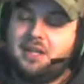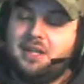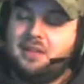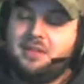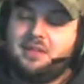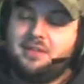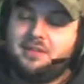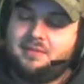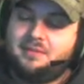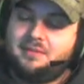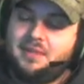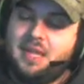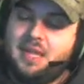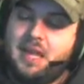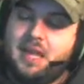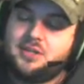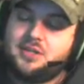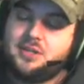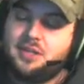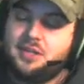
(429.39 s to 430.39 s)
I
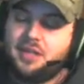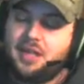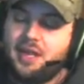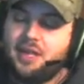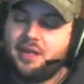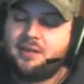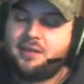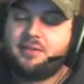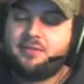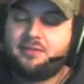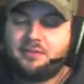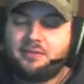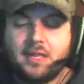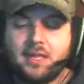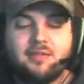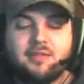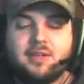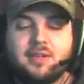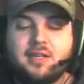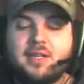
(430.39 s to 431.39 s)
actually like the
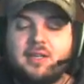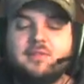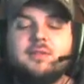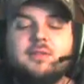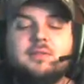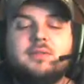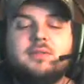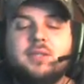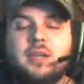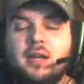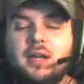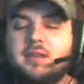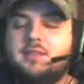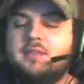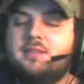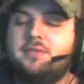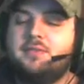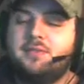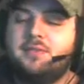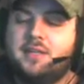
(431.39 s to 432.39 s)
flavor. It gives you
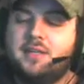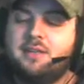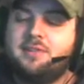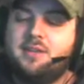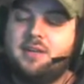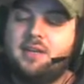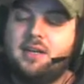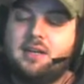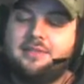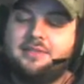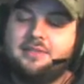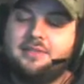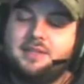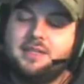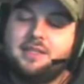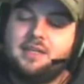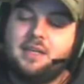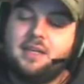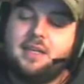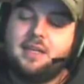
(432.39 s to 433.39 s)
tons of flavor off of
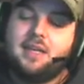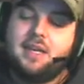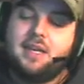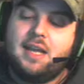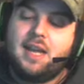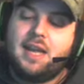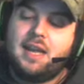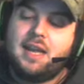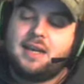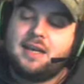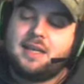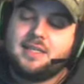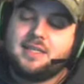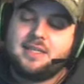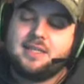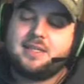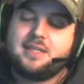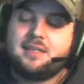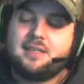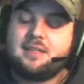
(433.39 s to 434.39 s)
it and a
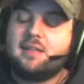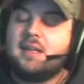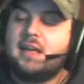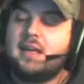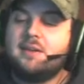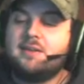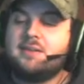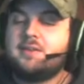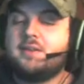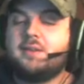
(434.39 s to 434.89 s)
decent cloud.